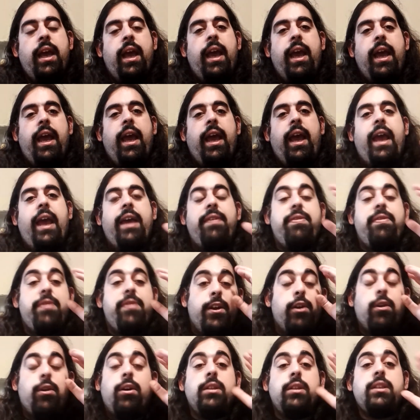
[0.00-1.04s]
And there
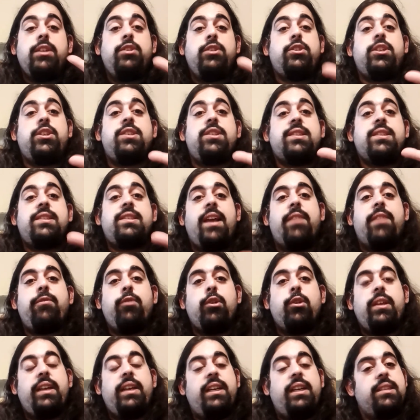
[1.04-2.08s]
are legit several
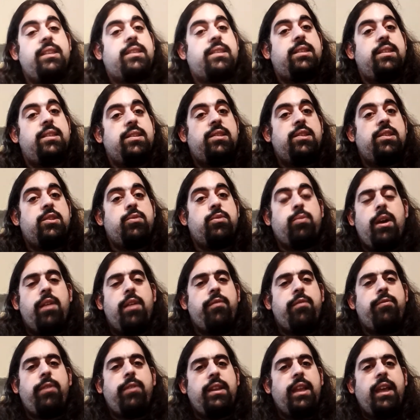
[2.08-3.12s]
instances where I
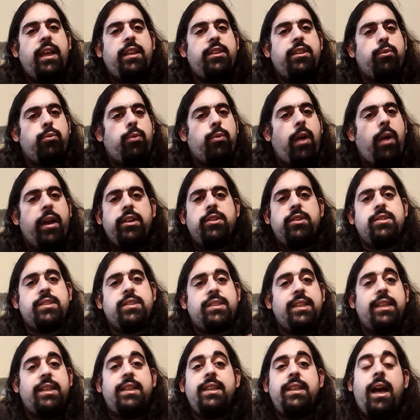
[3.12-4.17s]
felt like the writers
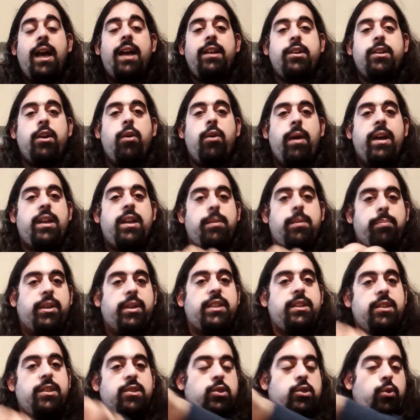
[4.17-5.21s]
did not know how to bring
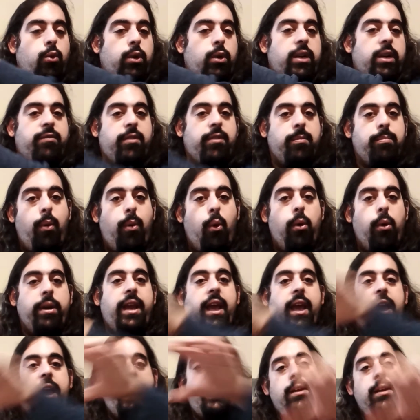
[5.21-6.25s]
the story from point
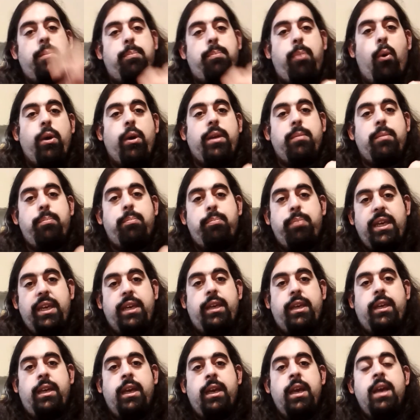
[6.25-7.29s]
A to point
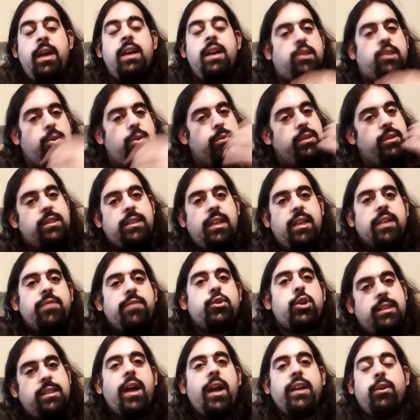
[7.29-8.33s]
B. So instead of
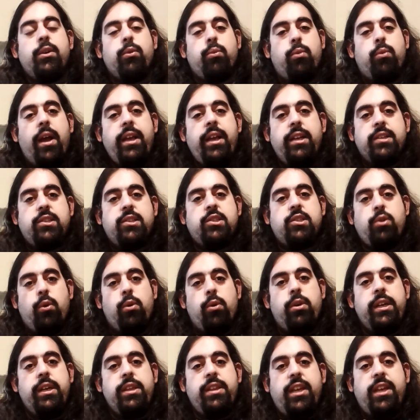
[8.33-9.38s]
trying to write a
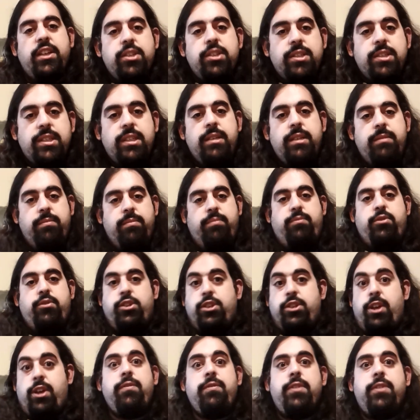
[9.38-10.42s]
story, they just
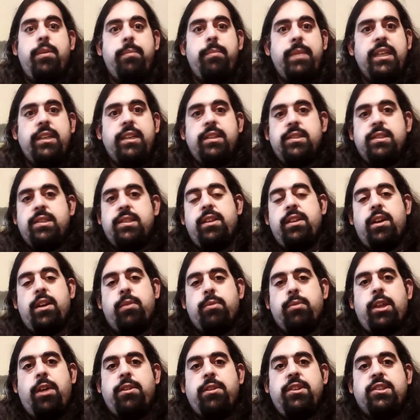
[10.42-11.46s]
shoved the minions in there with
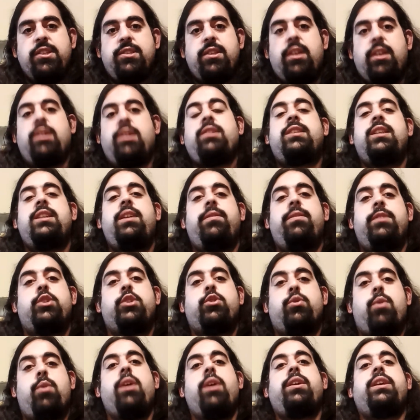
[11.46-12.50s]
all the subtlety of a
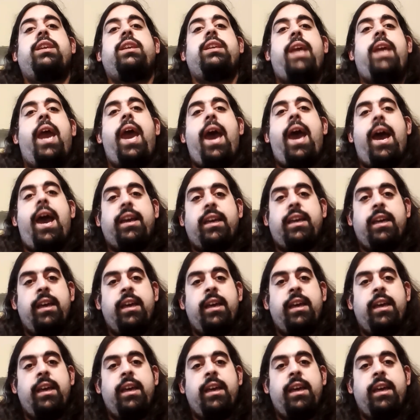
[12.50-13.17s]
drunk yak.